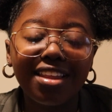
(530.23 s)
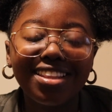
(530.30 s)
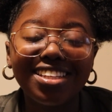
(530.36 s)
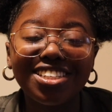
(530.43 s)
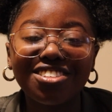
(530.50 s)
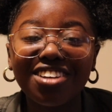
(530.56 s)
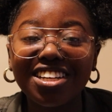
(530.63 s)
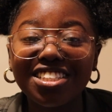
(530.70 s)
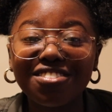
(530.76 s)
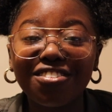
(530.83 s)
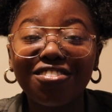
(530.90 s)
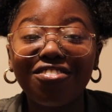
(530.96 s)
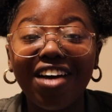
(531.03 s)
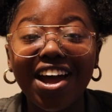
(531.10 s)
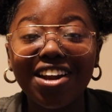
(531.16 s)
the
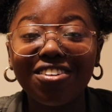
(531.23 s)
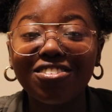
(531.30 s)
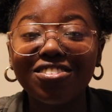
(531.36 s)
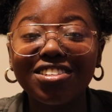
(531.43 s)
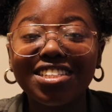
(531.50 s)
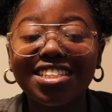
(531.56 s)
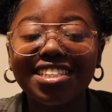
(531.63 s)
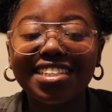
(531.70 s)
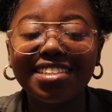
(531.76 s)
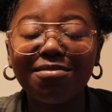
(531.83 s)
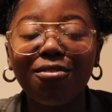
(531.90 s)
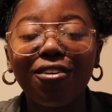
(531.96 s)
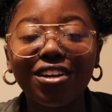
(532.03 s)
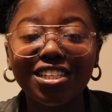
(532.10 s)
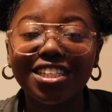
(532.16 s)
stressful finals
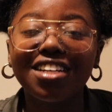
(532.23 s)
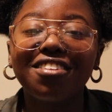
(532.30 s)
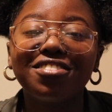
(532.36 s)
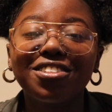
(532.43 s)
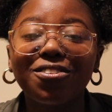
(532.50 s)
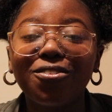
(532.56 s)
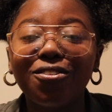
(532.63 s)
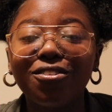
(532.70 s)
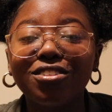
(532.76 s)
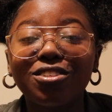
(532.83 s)
portion of school.